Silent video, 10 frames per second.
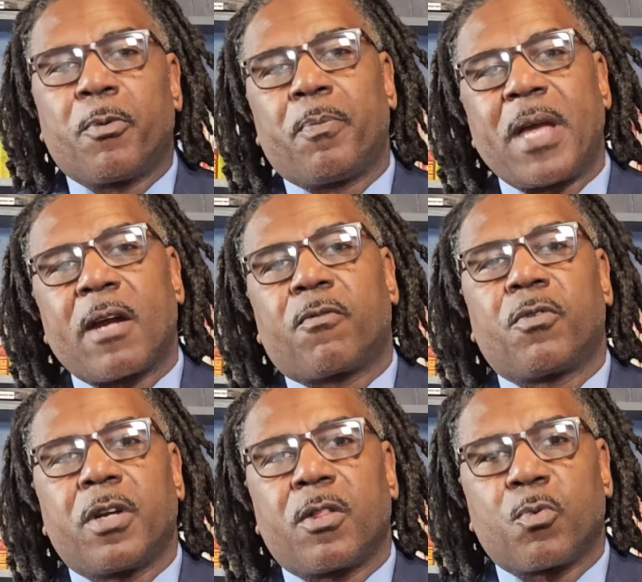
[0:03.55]
We're back
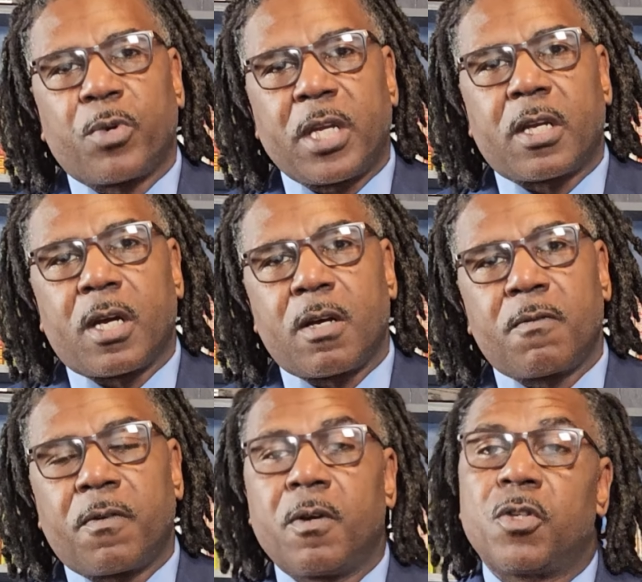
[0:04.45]
for another week
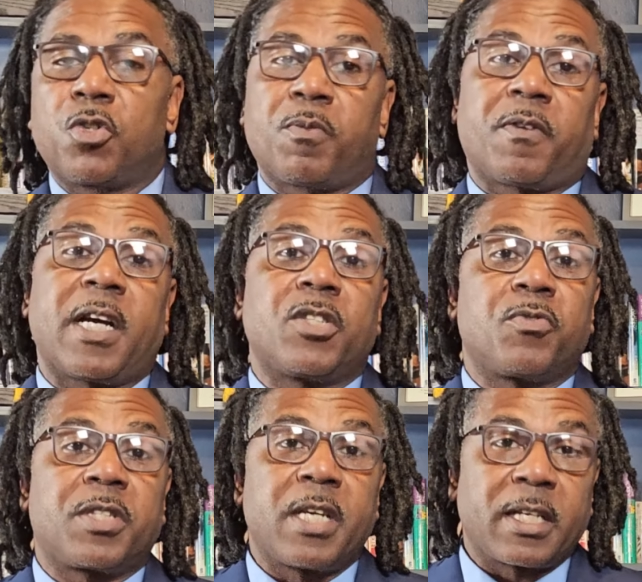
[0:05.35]
of
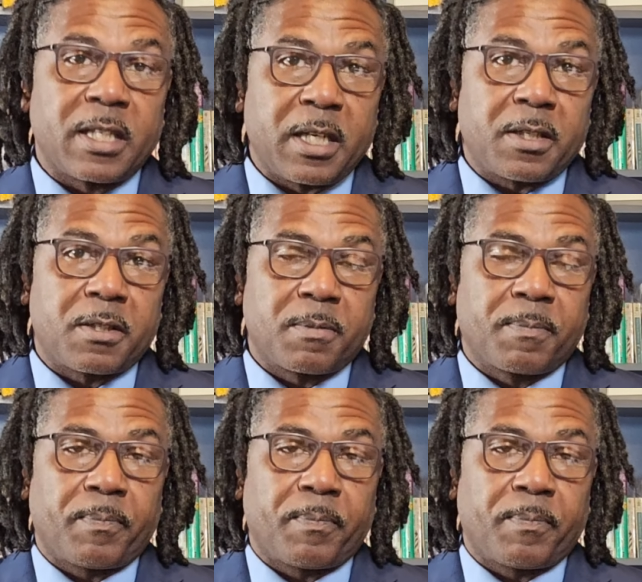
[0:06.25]
supervisory techniques.